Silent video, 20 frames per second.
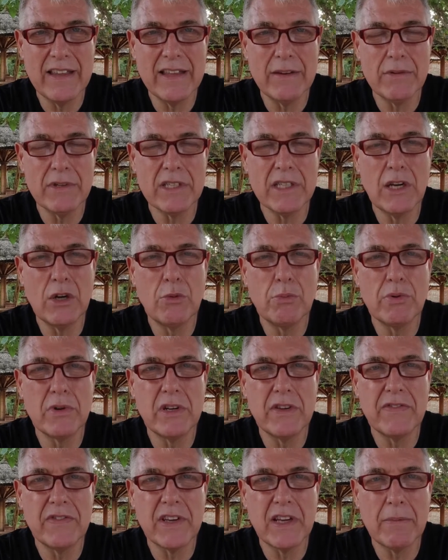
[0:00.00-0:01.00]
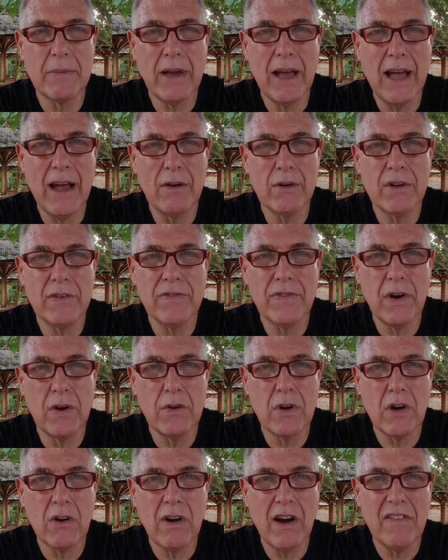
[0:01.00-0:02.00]
There was no briefing about how to
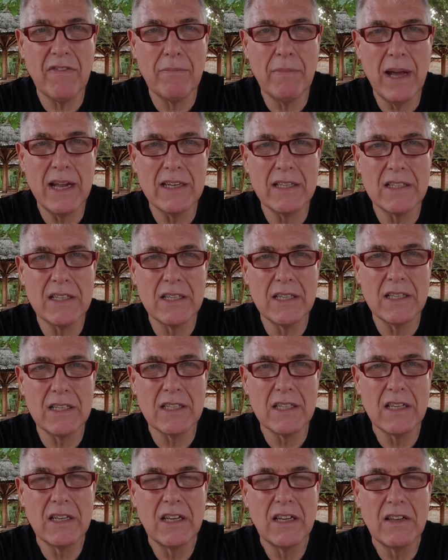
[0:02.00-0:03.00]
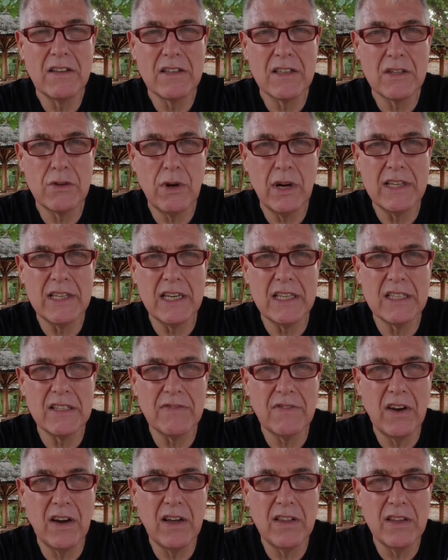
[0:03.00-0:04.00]
photograph mantas to
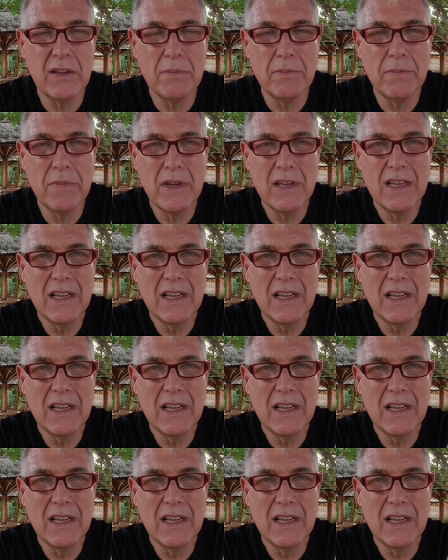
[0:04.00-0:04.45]
identify them